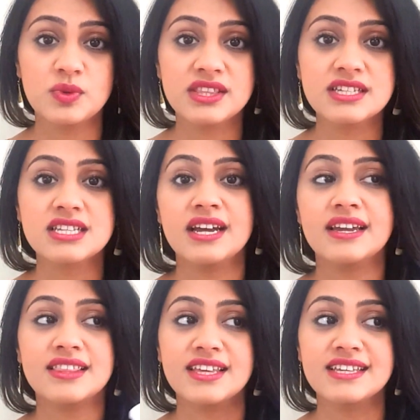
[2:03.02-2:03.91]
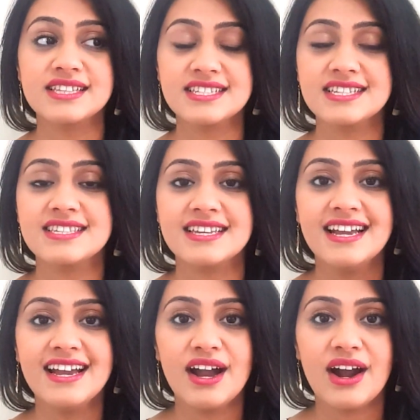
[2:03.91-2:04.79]
with this, and I think this is
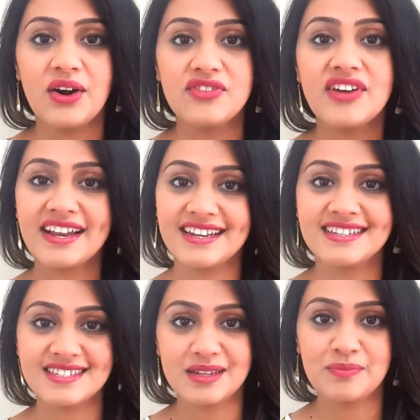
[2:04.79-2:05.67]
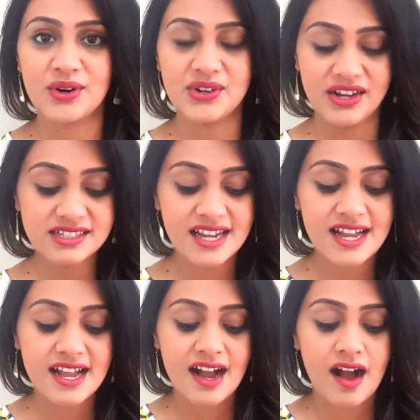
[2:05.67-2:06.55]
a fantastic product.
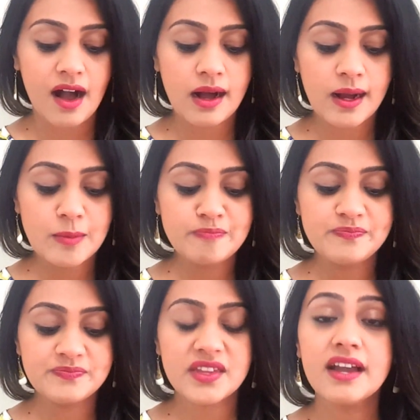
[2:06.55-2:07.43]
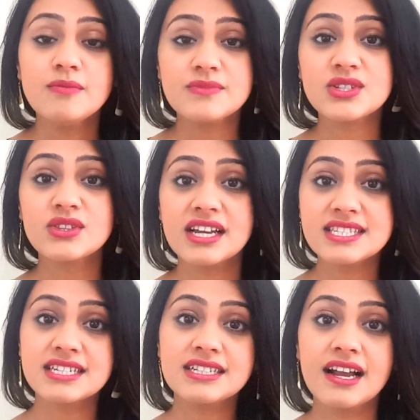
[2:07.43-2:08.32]
Yeah, so
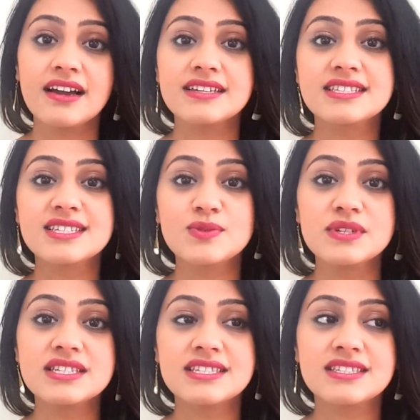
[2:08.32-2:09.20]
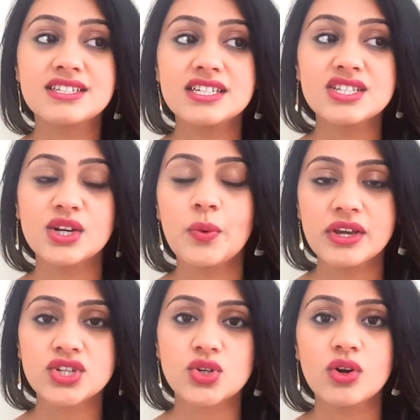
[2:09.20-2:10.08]
that's it, guys. This was just a
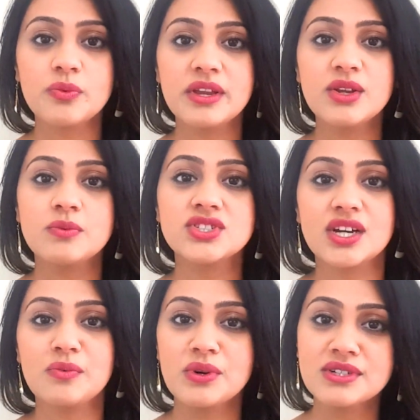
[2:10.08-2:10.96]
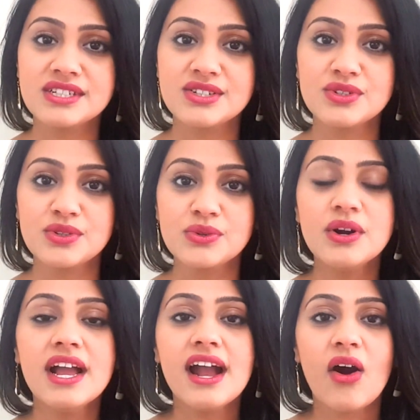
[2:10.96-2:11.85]
quick short video which I wanted to
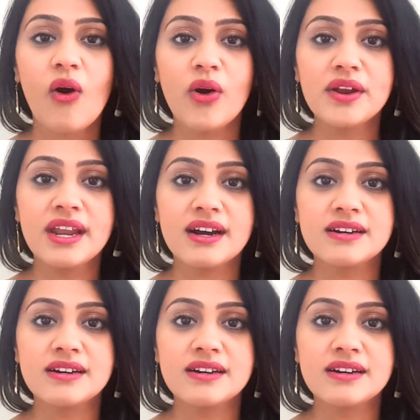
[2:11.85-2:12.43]
do on